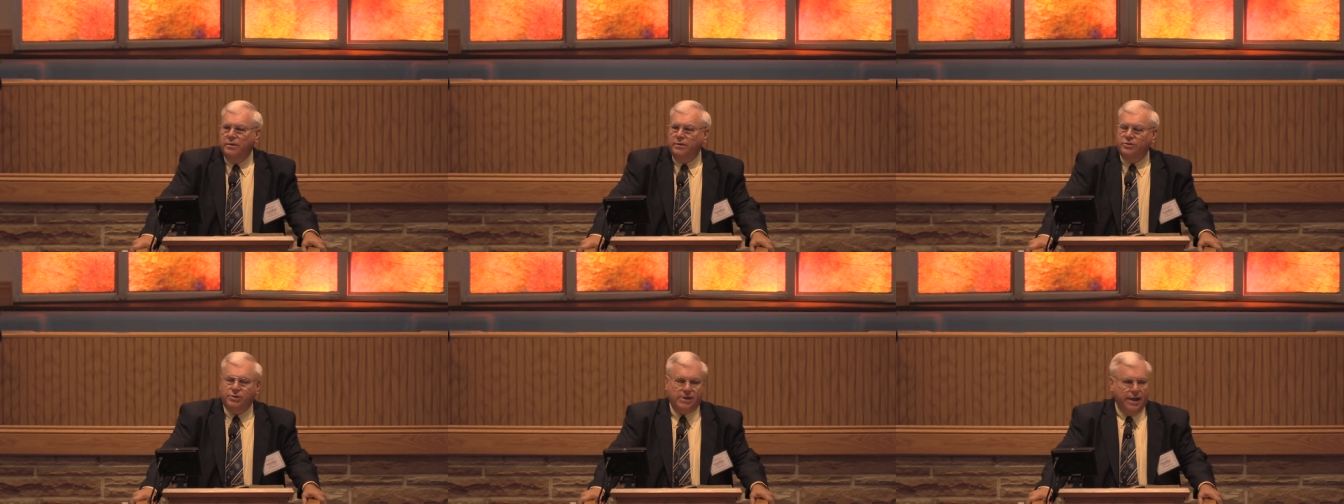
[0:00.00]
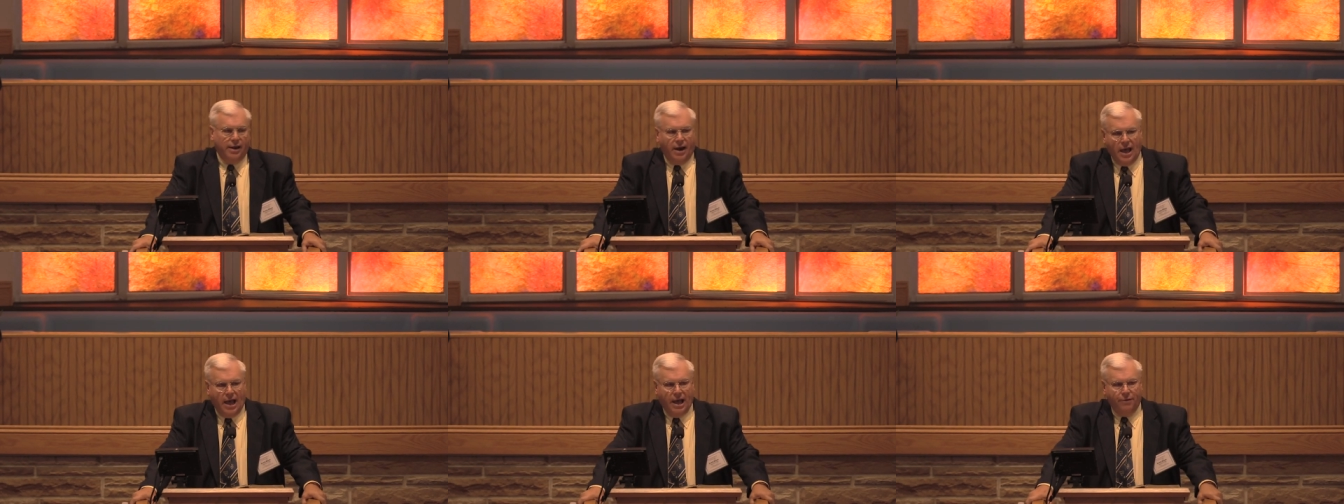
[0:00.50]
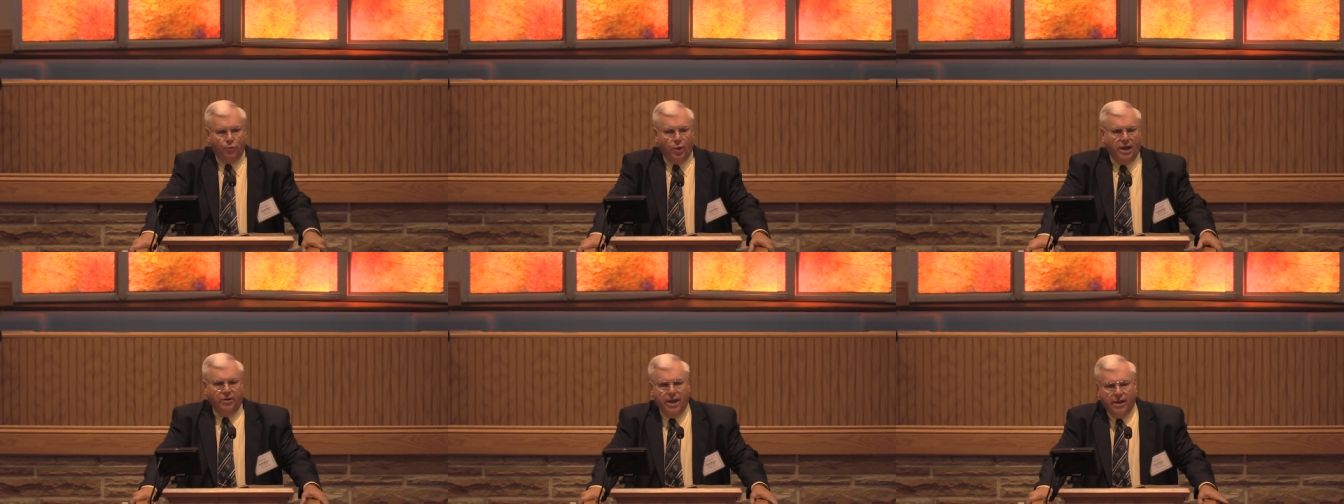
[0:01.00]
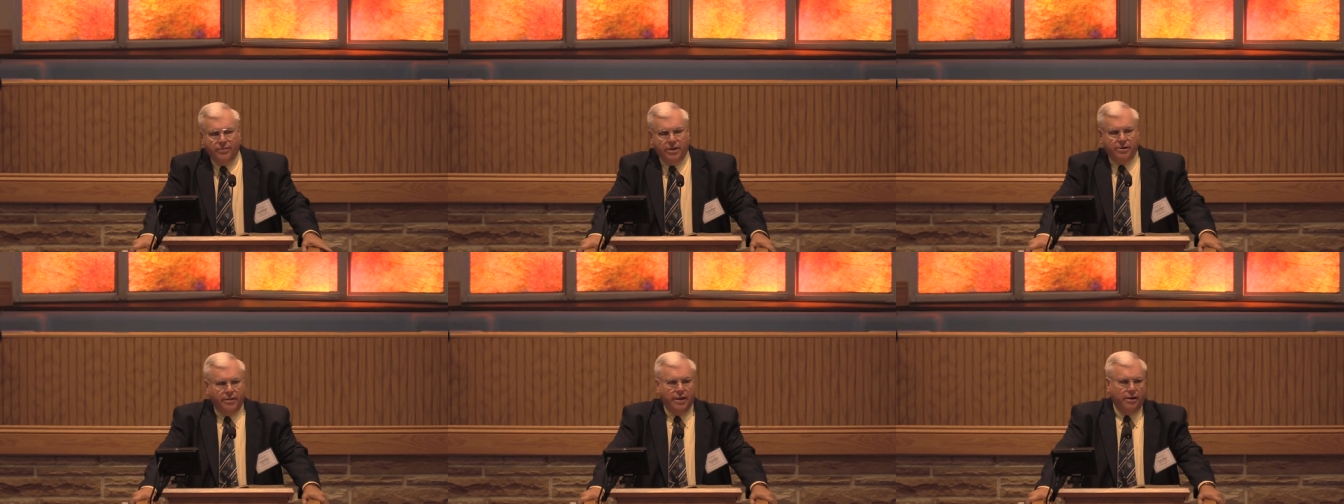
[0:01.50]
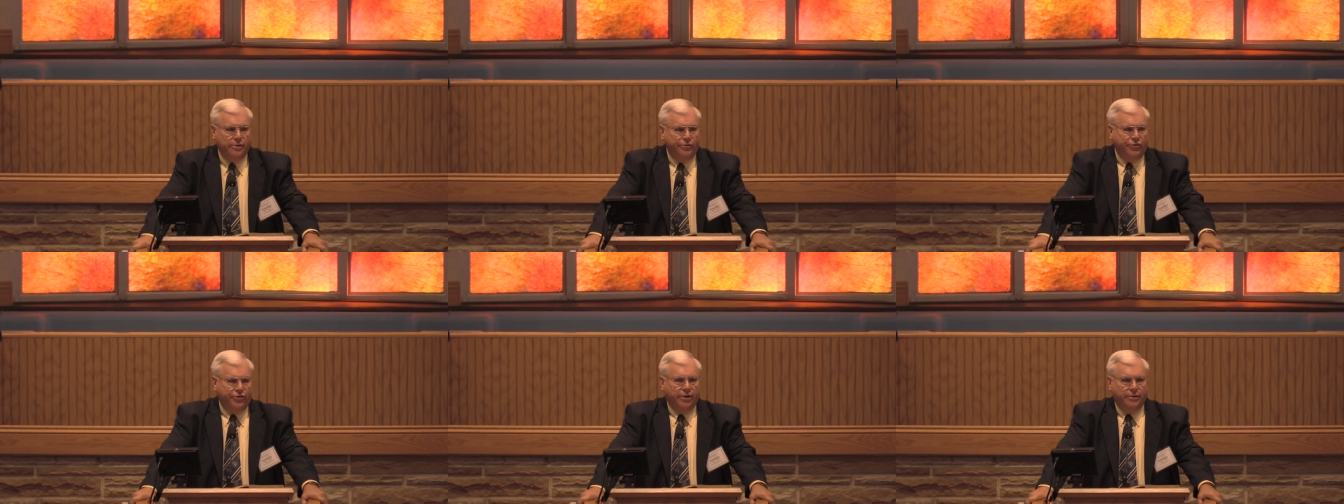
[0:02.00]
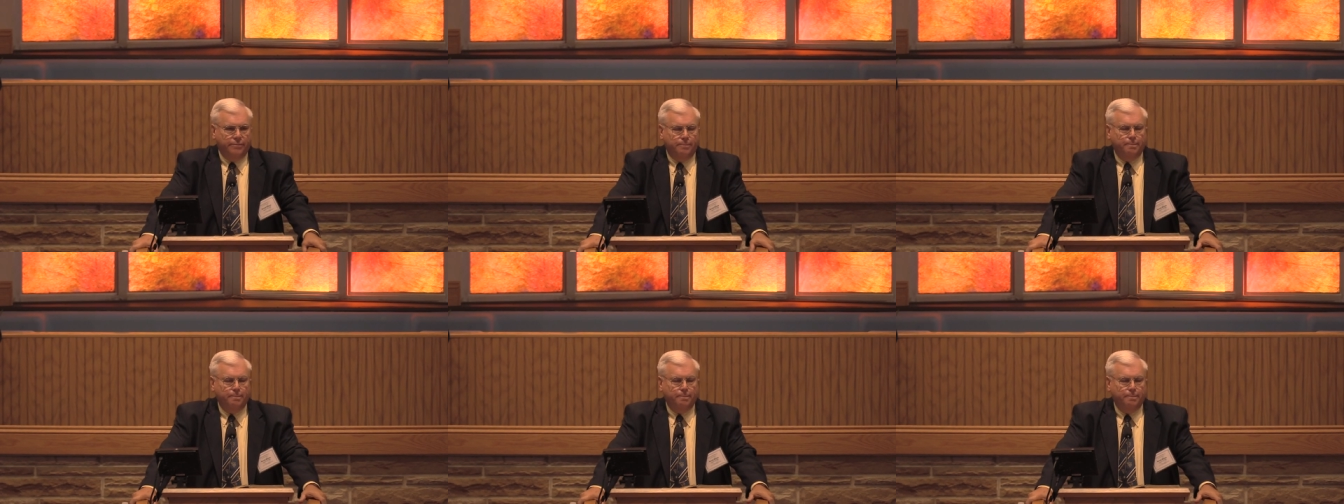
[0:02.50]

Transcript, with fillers: and stay alive while down there in that ocean.